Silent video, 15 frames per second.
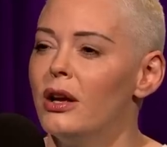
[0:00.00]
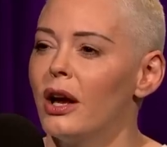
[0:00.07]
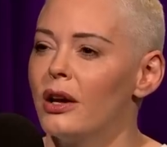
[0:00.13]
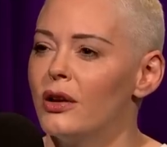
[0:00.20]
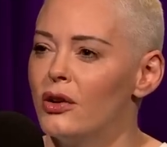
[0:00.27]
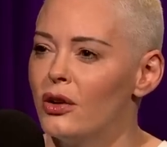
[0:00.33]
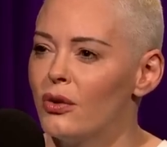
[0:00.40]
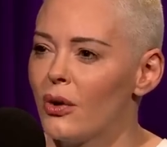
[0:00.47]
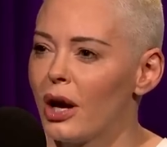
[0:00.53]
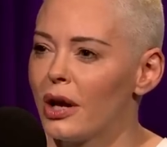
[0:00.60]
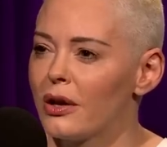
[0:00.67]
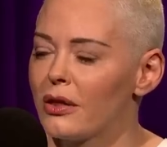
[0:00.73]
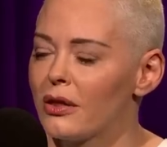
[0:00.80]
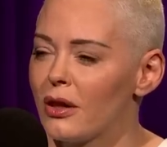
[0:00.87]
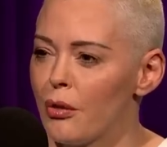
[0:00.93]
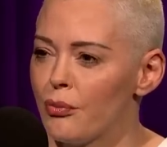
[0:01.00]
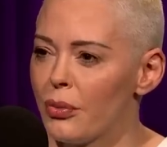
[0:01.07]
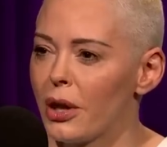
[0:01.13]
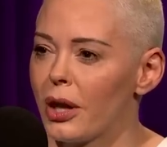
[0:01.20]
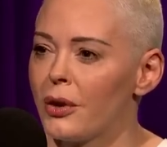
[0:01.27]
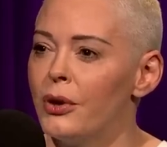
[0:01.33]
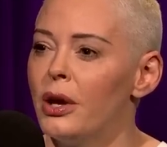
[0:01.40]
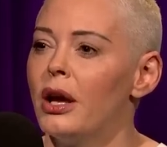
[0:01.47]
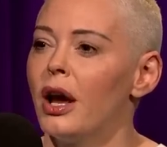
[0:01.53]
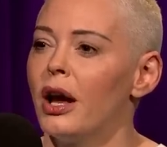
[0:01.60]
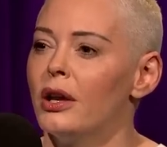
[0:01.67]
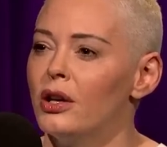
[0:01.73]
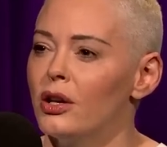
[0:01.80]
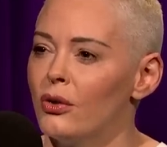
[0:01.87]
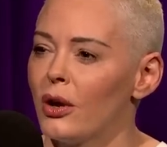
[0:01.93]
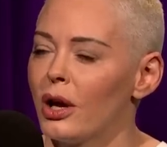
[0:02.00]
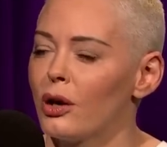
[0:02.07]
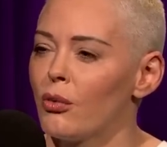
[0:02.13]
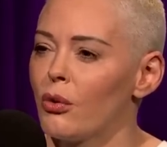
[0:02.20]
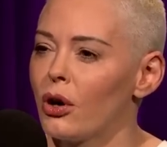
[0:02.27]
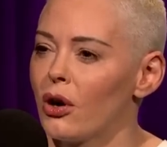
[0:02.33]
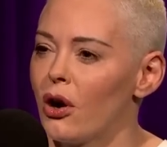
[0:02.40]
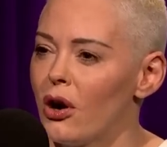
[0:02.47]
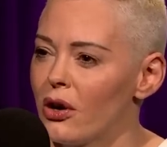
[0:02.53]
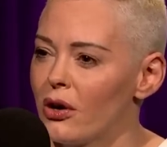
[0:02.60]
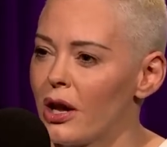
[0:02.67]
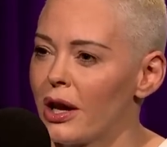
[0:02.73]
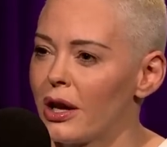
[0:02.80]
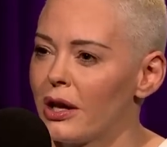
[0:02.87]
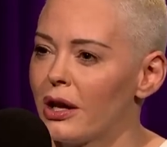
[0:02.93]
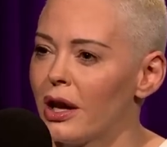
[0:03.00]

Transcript: I knew I had to thump it. I knew I had to work hard at it.